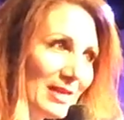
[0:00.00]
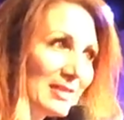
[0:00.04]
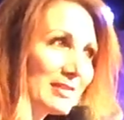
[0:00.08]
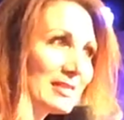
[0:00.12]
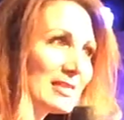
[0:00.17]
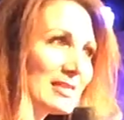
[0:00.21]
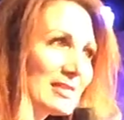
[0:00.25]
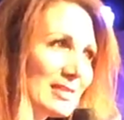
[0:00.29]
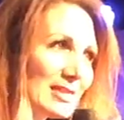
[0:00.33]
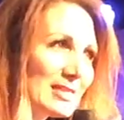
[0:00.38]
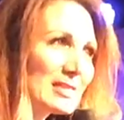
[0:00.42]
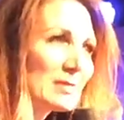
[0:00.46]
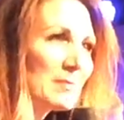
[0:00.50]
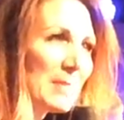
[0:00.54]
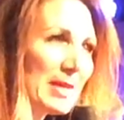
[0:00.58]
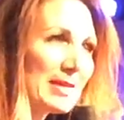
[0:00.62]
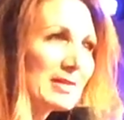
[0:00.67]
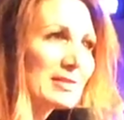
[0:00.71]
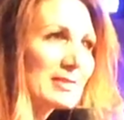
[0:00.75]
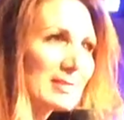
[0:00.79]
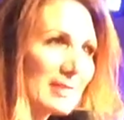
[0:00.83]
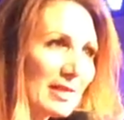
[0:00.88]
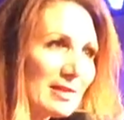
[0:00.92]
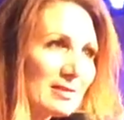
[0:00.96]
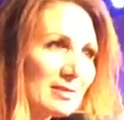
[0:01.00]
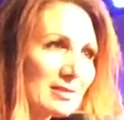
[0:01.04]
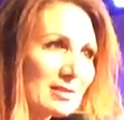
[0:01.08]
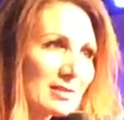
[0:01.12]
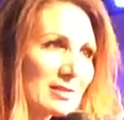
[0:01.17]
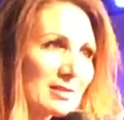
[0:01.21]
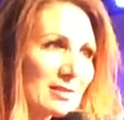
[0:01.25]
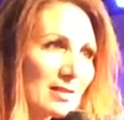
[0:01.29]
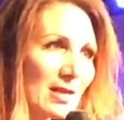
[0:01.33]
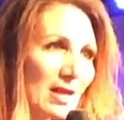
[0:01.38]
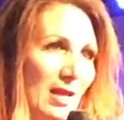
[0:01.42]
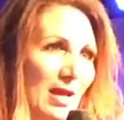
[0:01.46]
Does this make
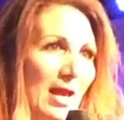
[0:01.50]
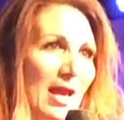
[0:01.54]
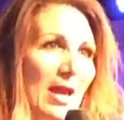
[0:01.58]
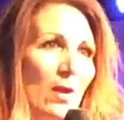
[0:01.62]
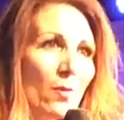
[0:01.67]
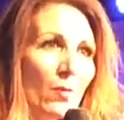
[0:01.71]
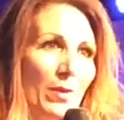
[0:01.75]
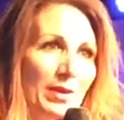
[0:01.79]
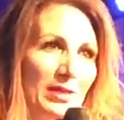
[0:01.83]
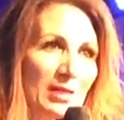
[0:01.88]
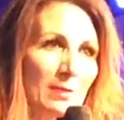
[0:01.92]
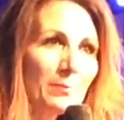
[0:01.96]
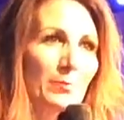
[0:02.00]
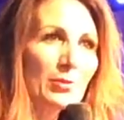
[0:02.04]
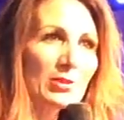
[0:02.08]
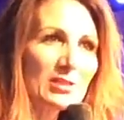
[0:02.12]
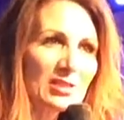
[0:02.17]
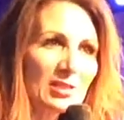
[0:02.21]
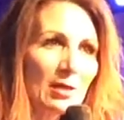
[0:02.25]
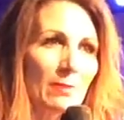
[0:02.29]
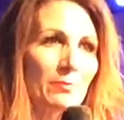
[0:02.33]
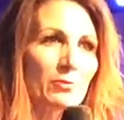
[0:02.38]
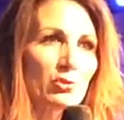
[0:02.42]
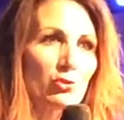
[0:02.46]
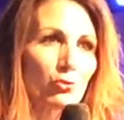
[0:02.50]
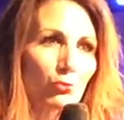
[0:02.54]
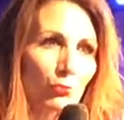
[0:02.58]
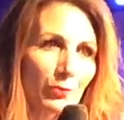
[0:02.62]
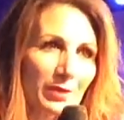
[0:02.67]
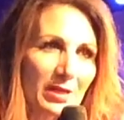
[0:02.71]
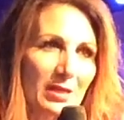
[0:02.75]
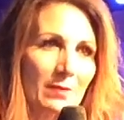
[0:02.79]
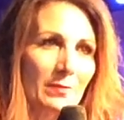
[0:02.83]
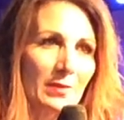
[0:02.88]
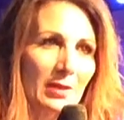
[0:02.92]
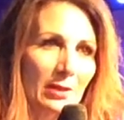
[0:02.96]
sense? Yes. When he puts a
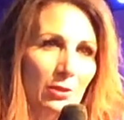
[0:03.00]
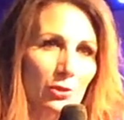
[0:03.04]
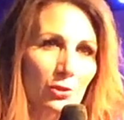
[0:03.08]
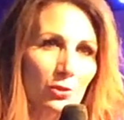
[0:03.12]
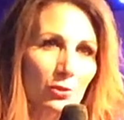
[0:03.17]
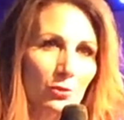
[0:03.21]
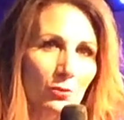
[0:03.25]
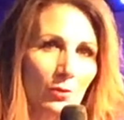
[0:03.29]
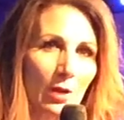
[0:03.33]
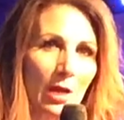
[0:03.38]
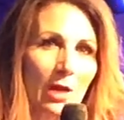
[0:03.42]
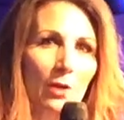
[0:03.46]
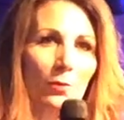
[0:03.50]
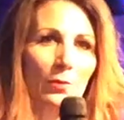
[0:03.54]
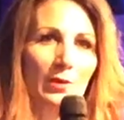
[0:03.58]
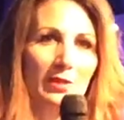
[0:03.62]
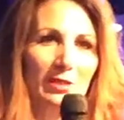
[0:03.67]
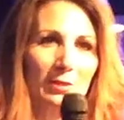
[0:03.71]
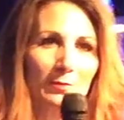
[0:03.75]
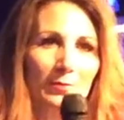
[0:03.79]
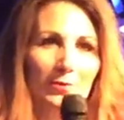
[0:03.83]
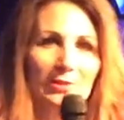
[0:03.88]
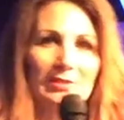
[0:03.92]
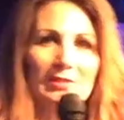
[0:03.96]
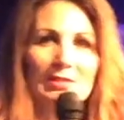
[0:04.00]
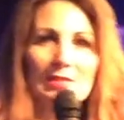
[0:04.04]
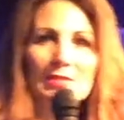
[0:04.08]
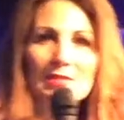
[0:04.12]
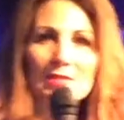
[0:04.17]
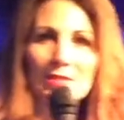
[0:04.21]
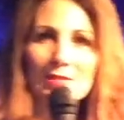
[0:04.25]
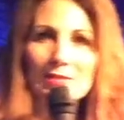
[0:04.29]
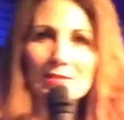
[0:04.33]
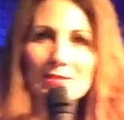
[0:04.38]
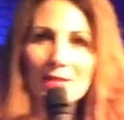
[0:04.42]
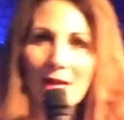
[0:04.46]
dream in you, when yes. he puts a
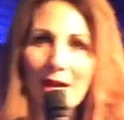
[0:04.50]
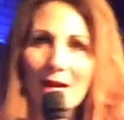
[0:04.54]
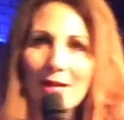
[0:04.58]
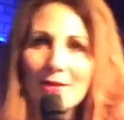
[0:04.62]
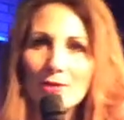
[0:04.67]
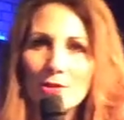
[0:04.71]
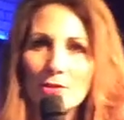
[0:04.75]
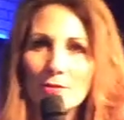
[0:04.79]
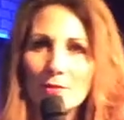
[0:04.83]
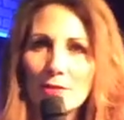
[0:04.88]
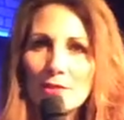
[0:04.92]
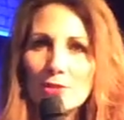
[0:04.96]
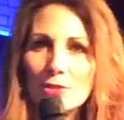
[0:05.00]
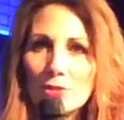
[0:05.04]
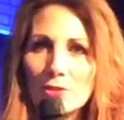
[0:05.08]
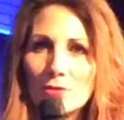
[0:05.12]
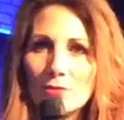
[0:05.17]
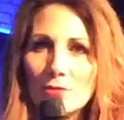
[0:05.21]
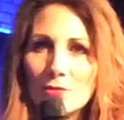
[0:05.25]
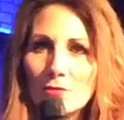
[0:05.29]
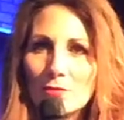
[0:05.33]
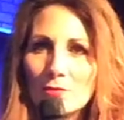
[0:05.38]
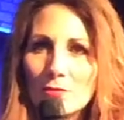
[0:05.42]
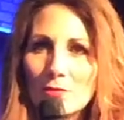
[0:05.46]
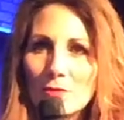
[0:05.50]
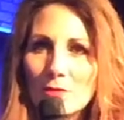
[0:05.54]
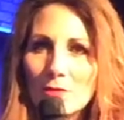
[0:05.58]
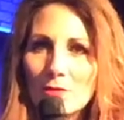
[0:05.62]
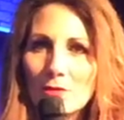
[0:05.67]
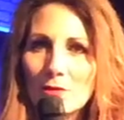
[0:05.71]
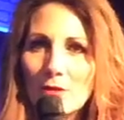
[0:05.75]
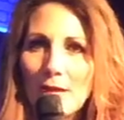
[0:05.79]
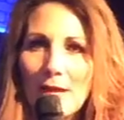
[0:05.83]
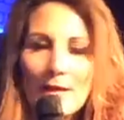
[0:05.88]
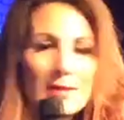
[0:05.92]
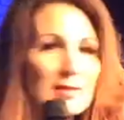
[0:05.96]
desire in you,
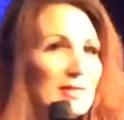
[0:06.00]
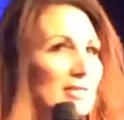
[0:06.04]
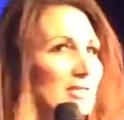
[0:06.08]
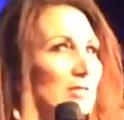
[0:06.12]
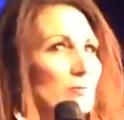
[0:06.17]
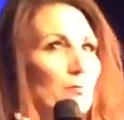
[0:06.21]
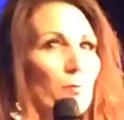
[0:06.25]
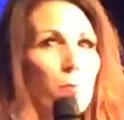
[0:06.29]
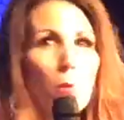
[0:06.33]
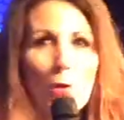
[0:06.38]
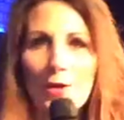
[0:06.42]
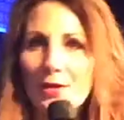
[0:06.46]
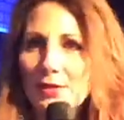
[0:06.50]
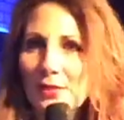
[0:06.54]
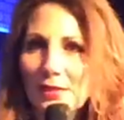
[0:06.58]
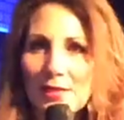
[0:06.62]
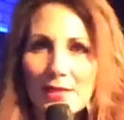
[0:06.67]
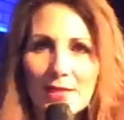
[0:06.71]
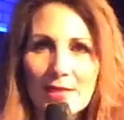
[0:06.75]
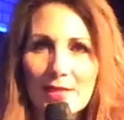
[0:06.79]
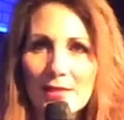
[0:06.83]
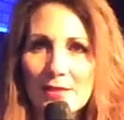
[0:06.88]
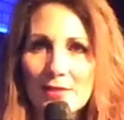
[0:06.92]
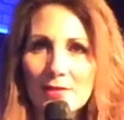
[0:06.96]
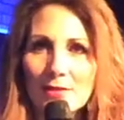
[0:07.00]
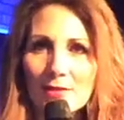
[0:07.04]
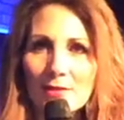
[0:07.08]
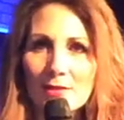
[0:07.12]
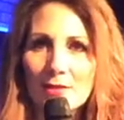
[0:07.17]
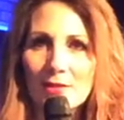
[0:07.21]
and he's working it,